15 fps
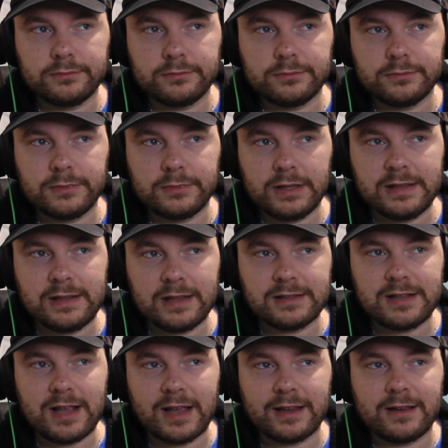it, it's
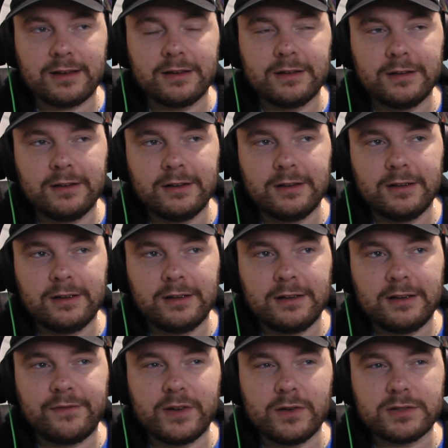like, it
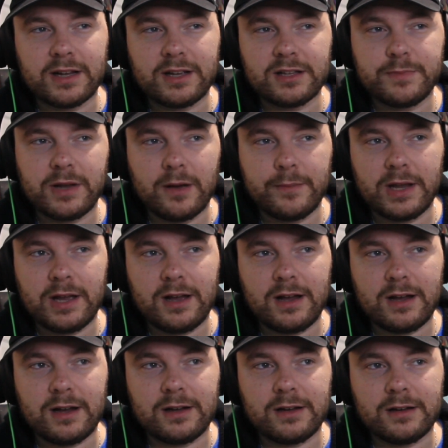feels like it's becoming
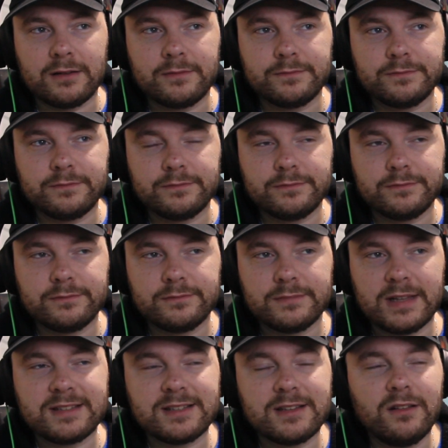a, it's
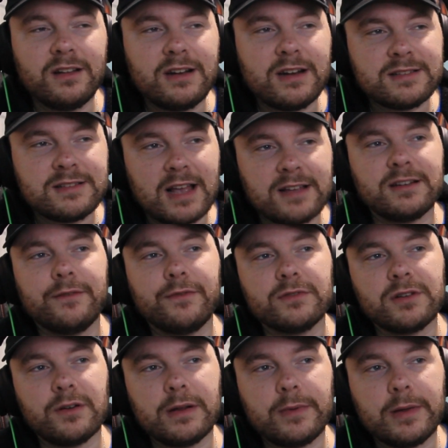still a necessity for so
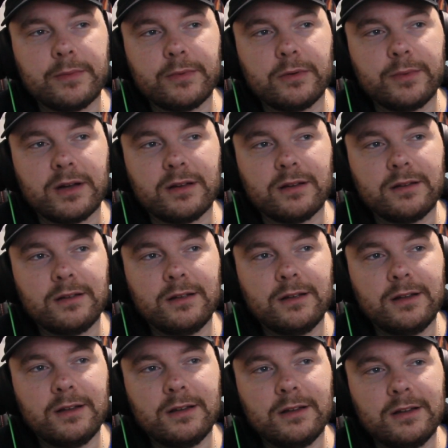many people, but
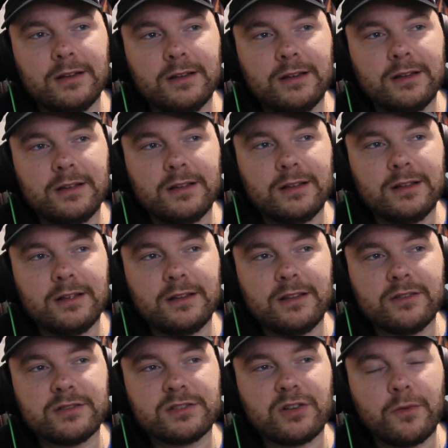
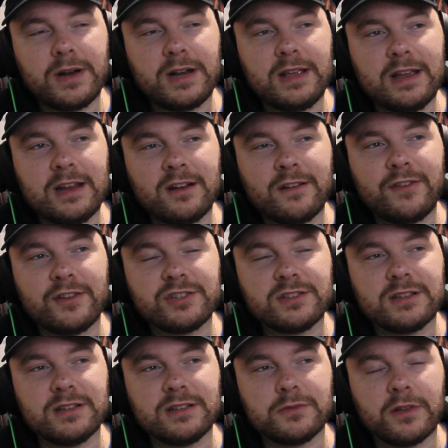there's so many
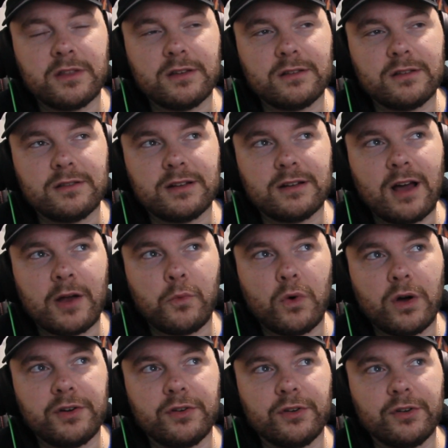inefficiencies with it that I
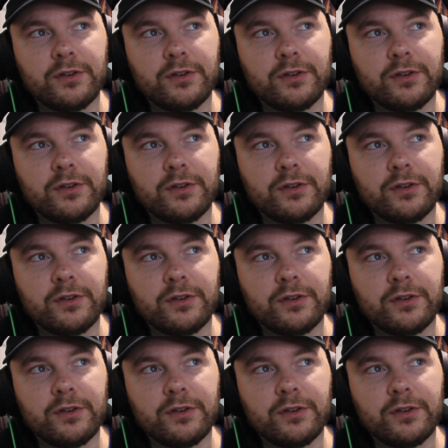wonder